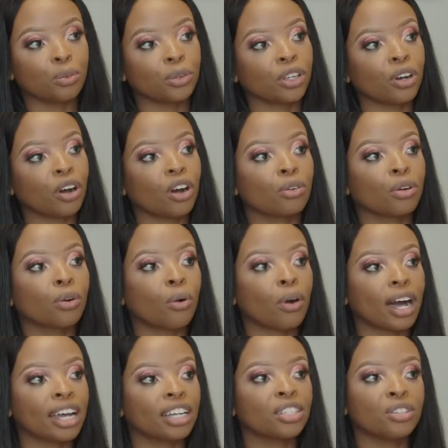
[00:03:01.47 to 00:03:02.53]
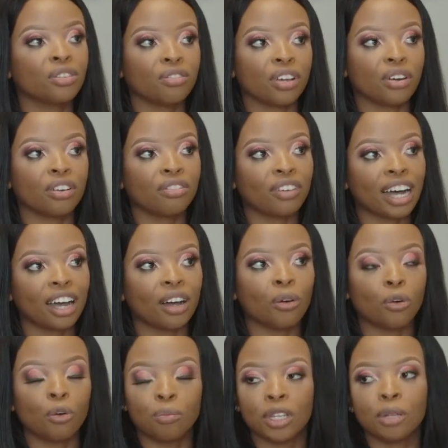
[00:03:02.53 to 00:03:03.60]
we are required to verify
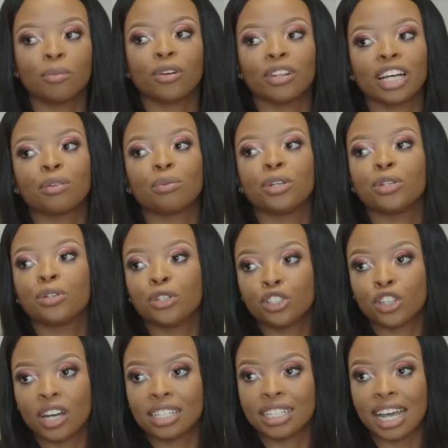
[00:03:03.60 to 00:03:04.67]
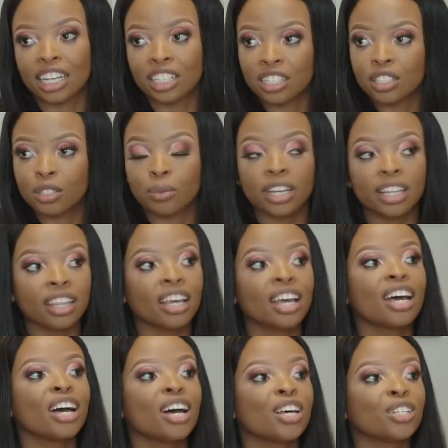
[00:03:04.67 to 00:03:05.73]
all people that we do transactions with.
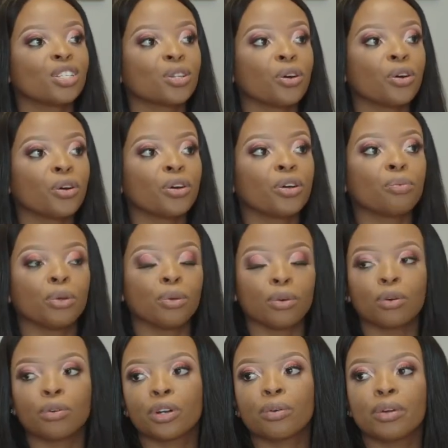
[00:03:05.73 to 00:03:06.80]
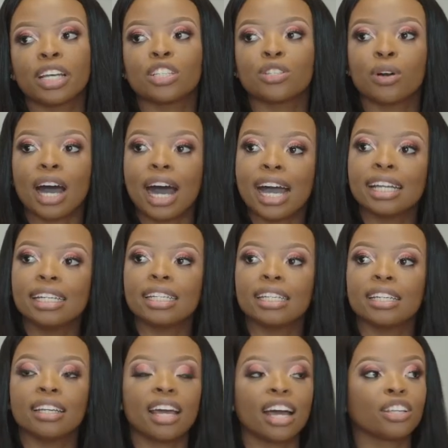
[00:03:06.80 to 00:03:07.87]
So we will request your
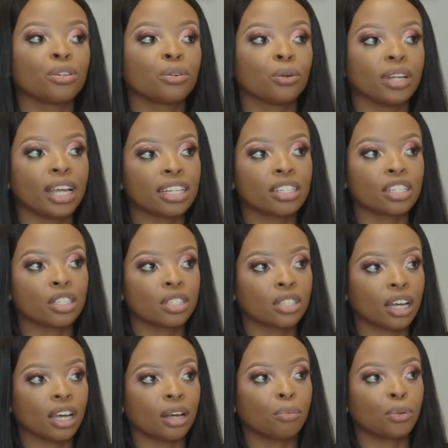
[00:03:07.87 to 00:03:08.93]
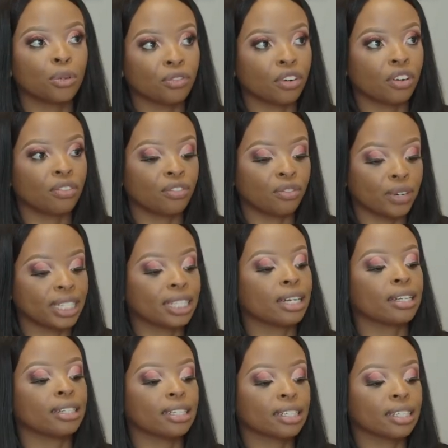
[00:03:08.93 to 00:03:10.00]
ID and your latest proof of
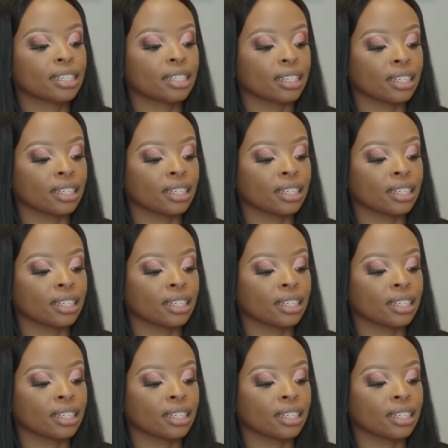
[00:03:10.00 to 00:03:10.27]
residence.